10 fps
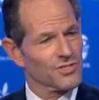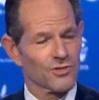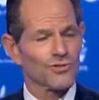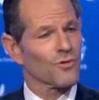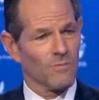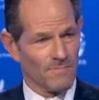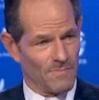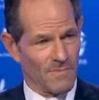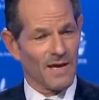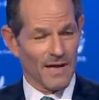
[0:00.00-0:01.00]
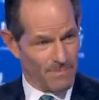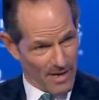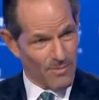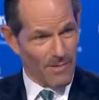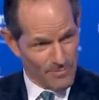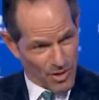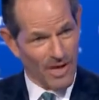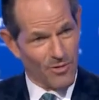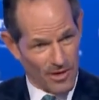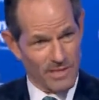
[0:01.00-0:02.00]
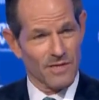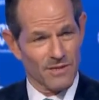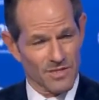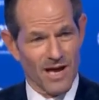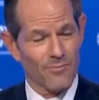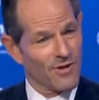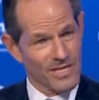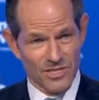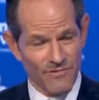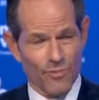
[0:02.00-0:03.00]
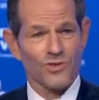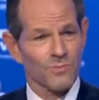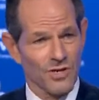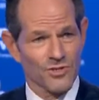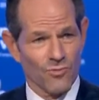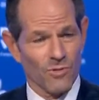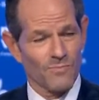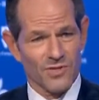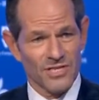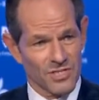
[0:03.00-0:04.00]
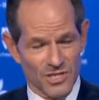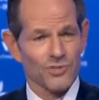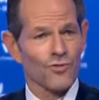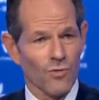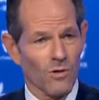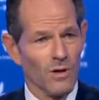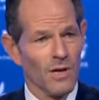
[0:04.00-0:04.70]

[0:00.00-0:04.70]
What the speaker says: Plays a huge role. I'm sorry, I thought I did at the top when I said, of course it plays a role. Plays a central role.